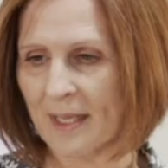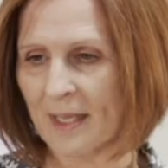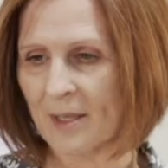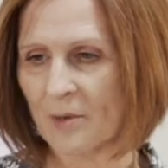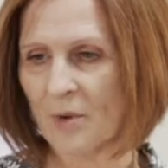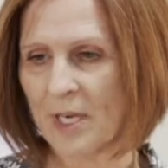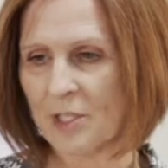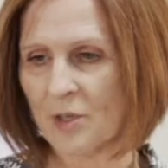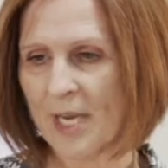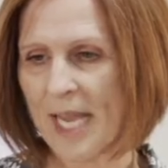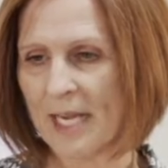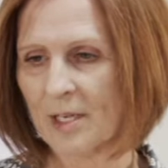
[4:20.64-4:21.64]
Otherwise
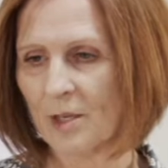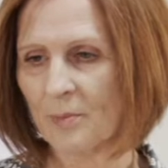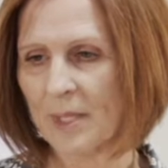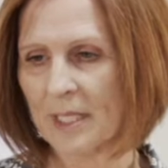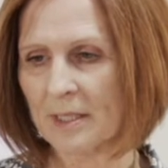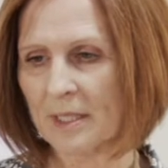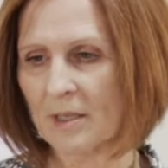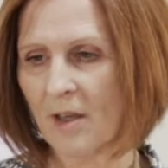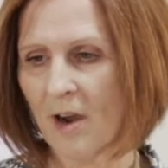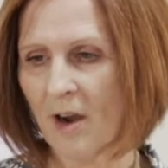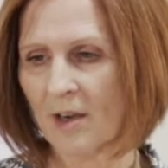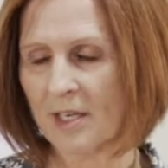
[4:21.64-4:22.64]
your candy will be a little
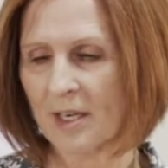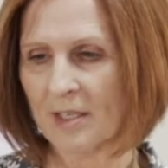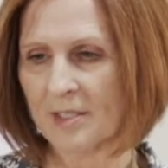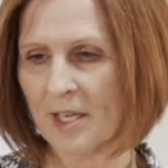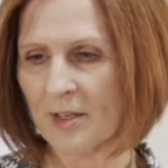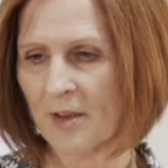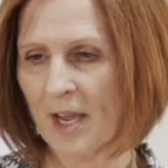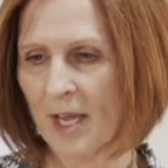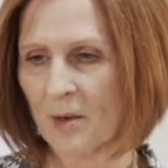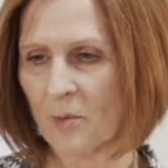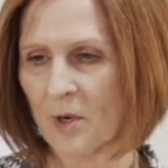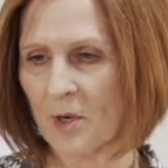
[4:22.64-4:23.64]
hard, and I'll tell you
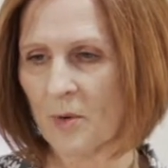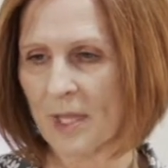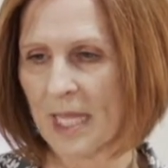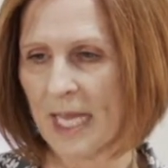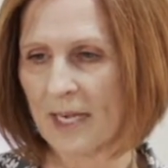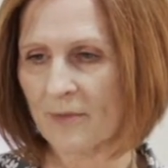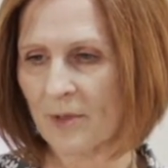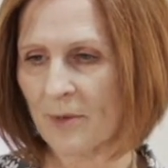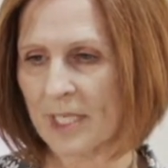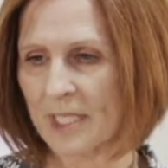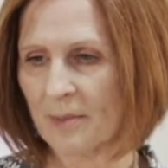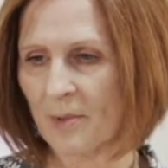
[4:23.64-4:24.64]
how to work with that if you
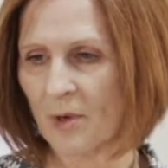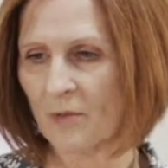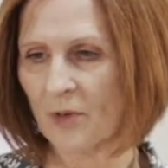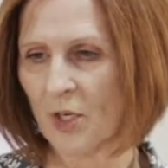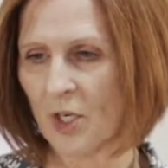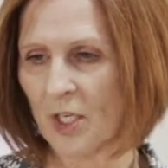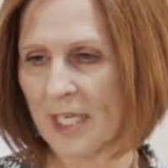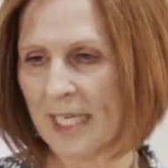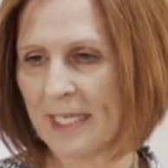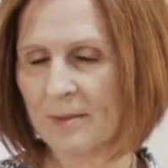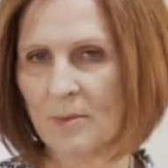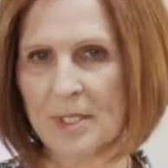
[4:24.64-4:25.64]
end up
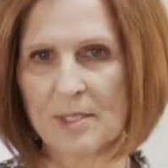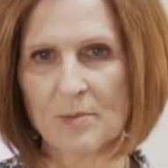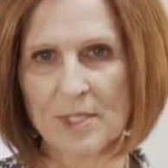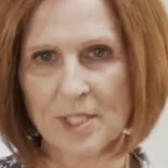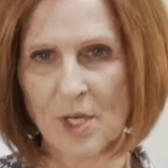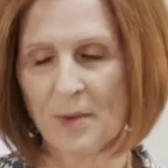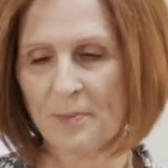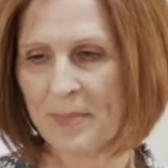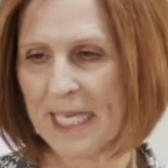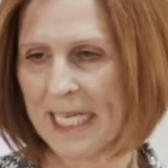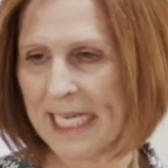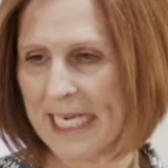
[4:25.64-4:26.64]
overcooking once we start
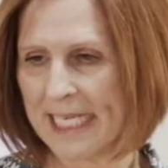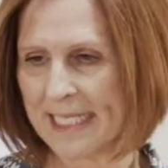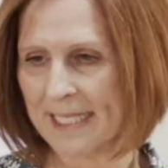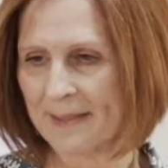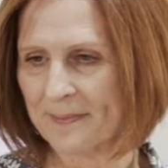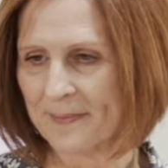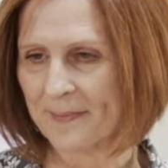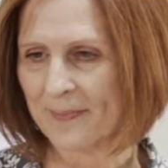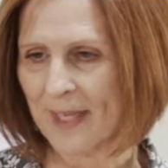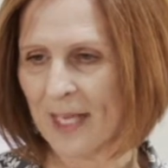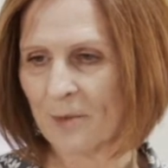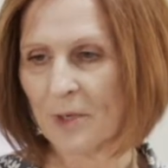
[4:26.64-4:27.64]
beating it.
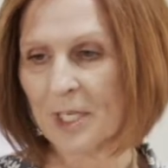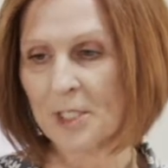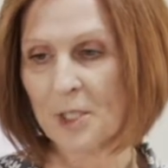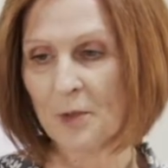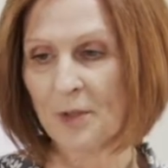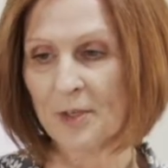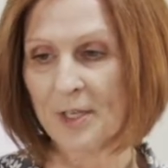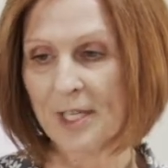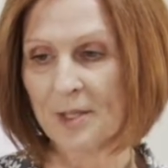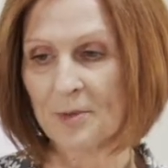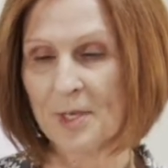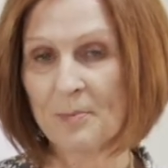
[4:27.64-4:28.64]
We're at
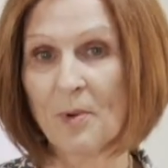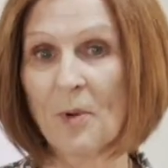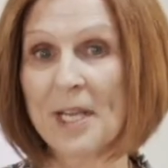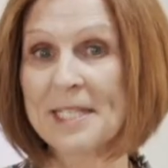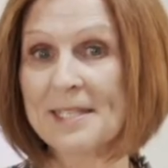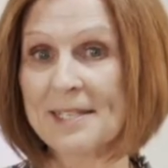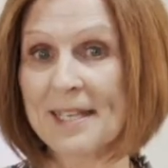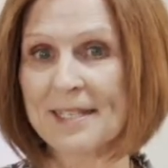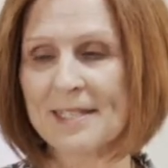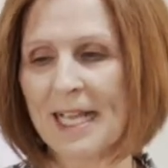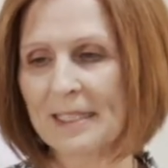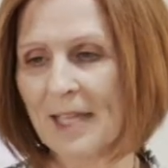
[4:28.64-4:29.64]

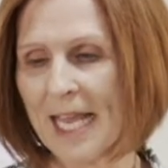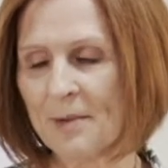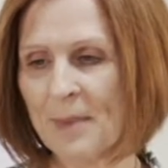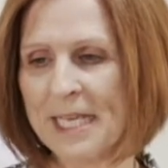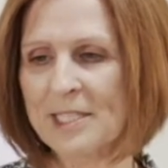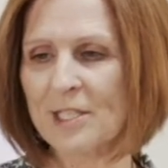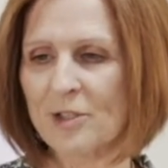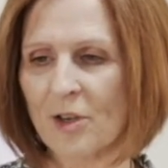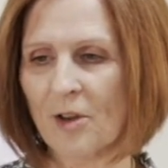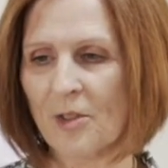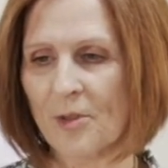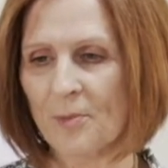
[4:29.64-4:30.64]
233.6. I like my
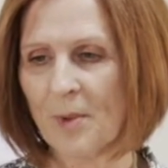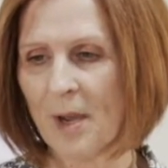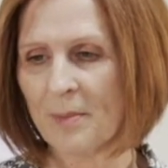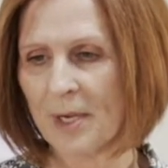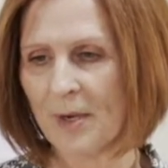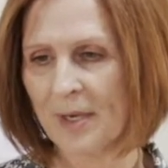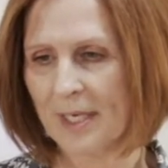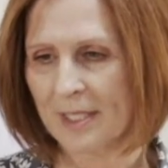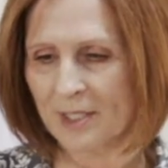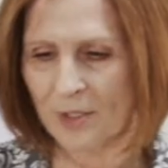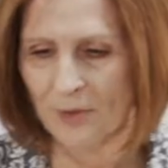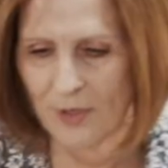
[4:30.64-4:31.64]
digital thermometer.
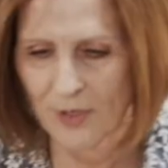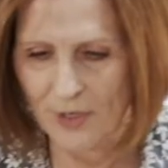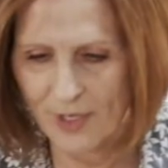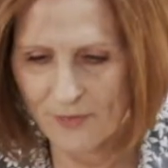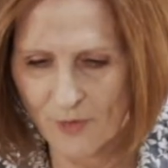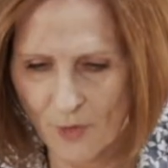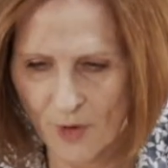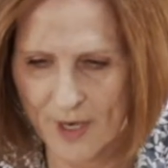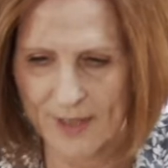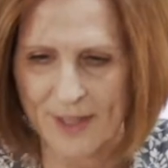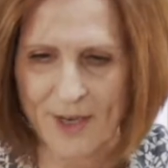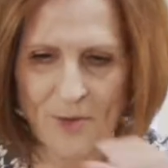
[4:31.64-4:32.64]

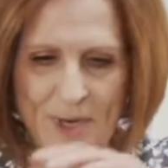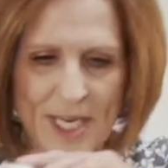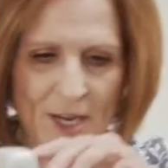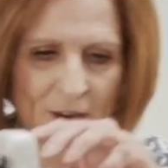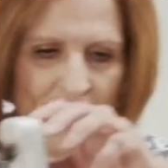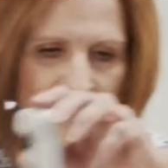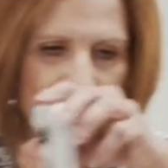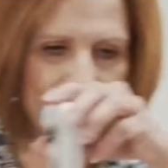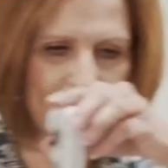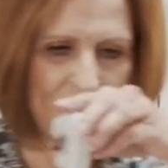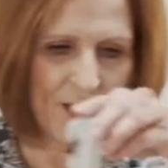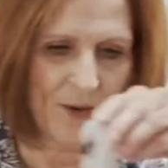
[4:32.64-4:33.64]
234, there we go.
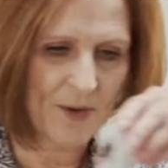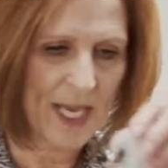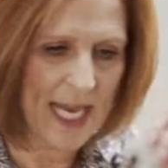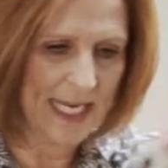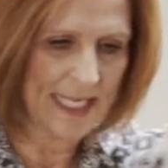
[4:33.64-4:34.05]
Okay,